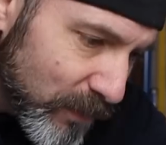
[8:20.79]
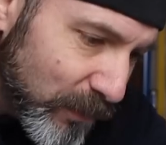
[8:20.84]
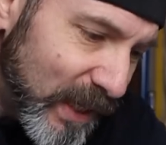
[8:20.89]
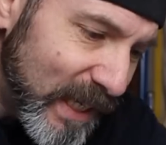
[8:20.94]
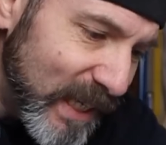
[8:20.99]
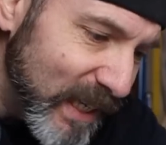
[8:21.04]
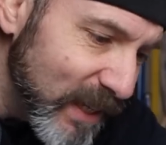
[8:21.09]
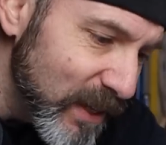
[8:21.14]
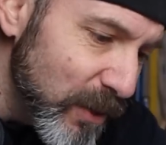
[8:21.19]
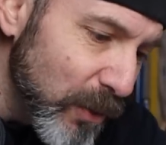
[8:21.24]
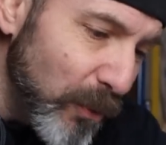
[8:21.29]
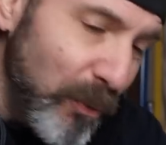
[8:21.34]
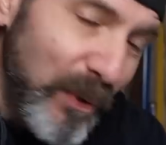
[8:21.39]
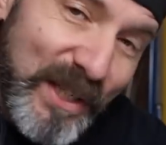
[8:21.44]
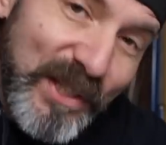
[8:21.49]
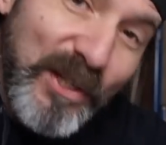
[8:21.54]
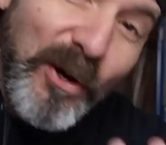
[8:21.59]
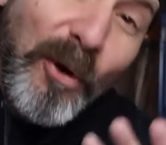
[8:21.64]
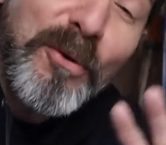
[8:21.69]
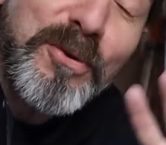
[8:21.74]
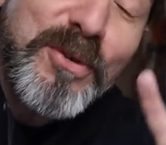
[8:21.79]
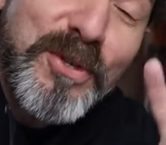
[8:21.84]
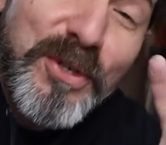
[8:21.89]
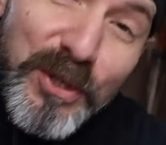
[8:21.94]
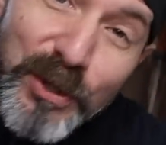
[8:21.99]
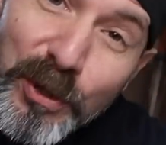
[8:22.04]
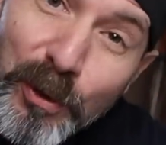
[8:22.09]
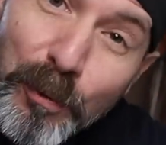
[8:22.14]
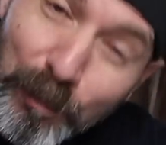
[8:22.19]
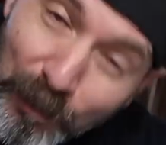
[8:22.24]
We we
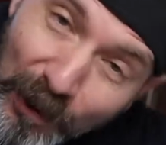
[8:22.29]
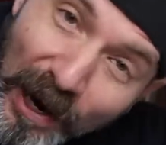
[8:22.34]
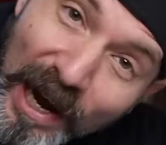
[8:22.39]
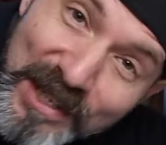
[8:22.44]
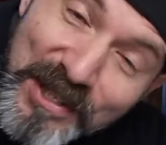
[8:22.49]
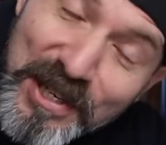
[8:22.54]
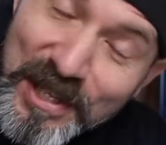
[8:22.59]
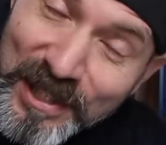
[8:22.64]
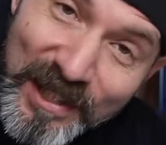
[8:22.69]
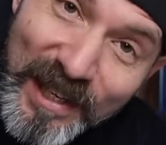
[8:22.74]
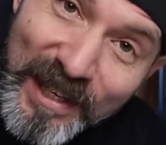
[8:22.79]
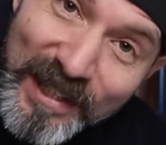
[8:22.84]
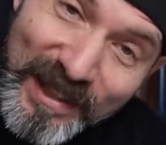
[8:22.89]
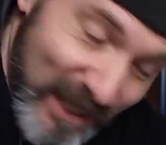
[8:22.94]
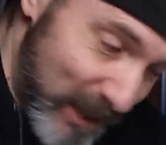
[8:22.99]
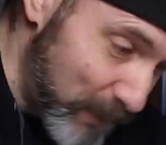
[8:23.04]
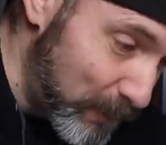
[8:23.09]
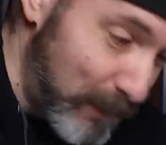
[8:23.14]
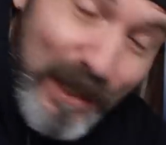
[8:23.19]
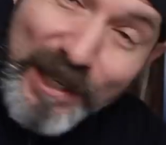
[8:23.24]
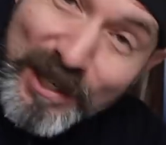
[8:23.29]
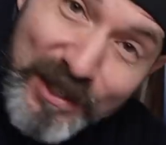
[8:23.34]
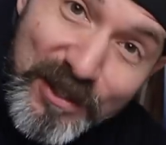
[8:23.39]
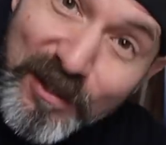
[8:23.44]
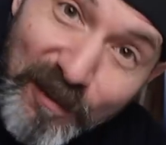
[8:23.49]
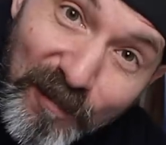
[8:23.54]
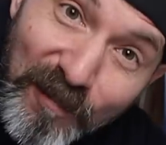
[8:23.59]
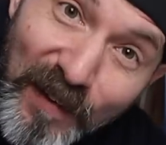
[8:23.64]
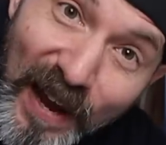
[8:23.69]
don't do projects like this because they're